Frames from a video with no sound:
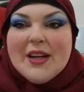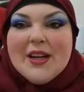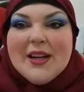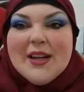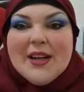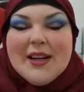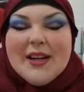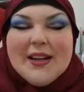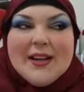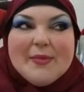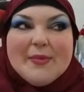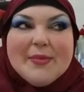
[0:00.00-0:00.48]

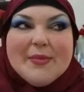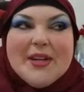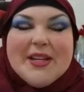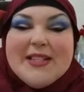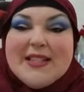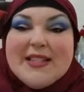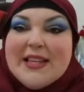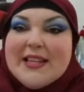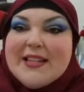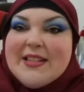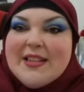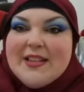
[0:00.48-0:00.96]
Um,
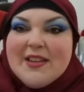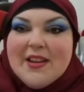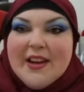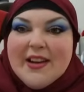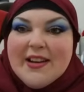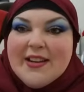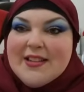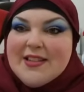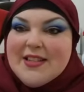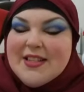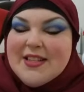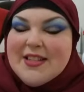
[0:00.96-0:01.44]
because they
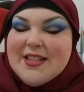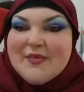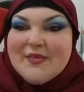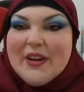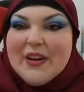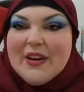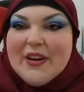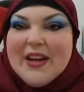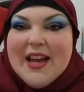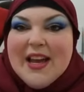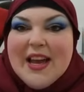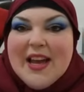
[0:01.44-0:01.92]
denied it to the
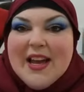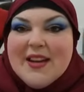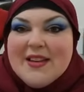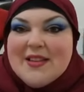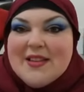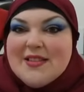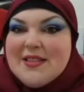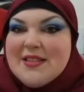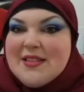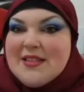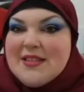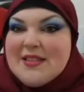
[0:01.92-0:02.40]
very
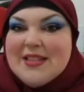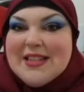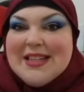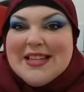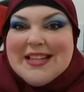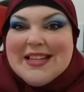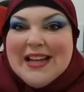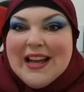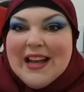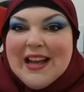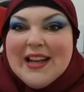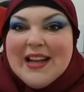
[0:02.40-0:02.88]
end,
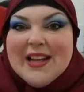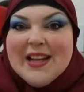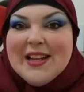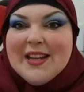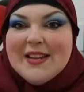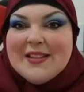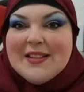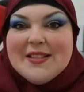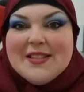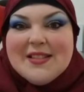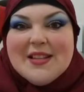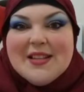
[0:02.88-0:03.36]
denied
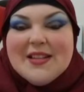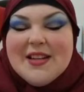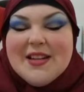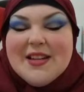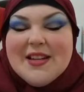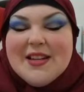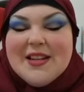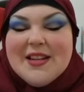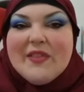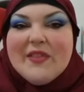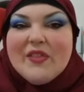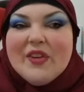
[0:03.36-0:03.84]
it,
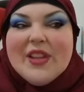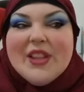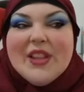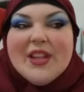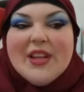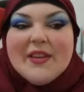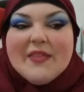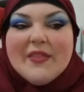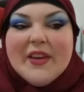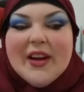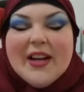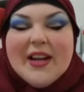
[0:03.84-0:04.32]
denied
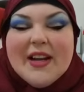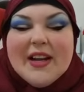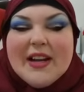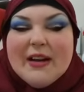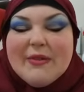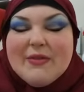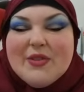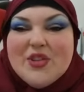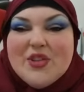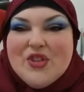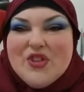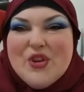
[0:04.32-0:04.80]
everything, right? And I
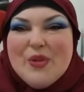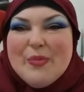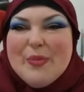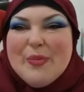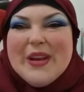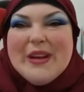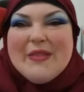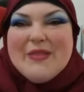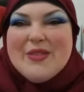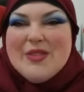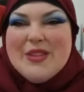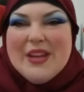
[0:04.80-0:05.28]
was
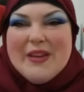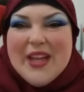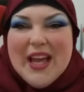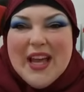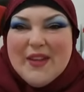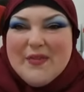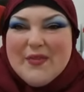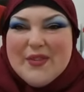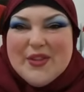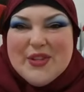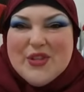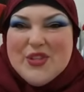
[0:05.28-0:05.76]
stupid. I was
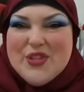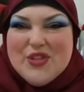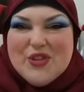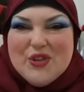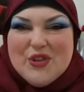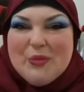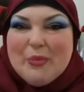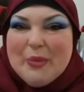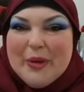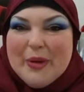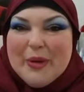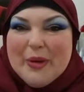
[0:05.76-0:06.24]
effing, effing
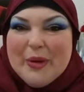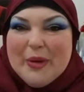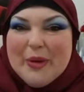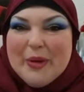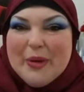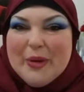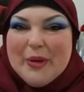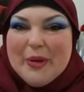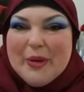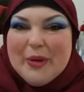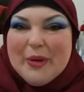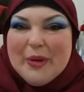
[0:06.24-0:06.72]
stupid. You
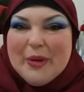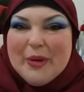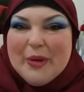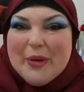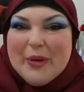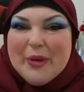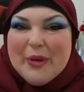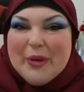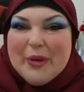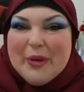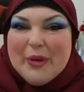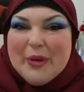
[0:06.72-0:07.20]
know what's really
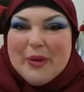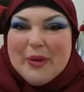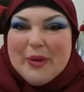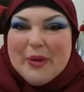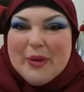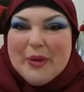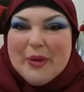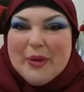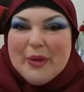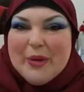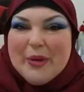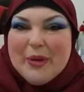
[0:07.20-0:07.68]
sad is
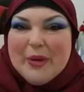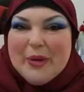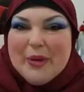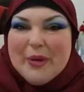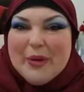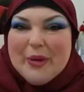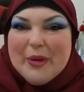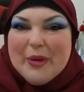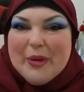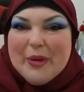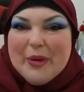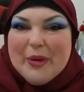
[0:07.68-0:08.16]
that
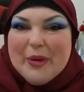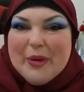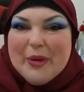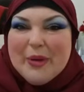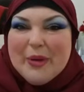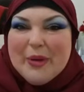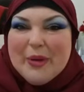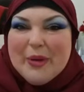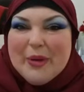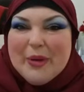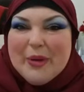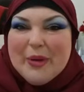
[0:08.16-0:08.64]
she's sitting here
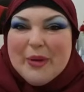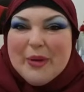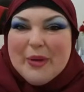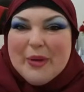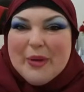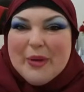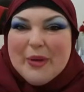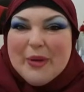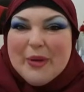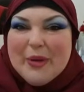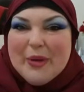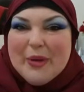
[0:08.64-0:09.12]
talking
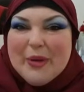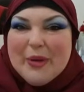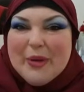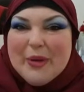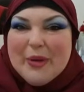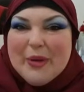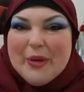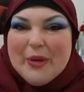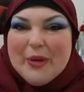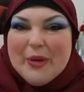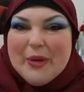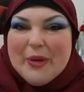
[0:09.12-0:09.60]
about things
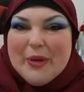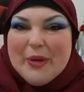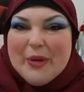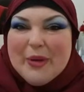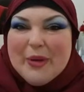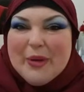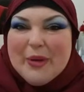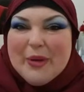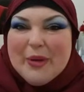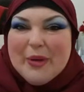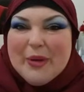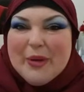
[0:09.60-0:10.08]
that
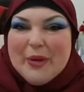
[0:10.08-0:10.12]
happened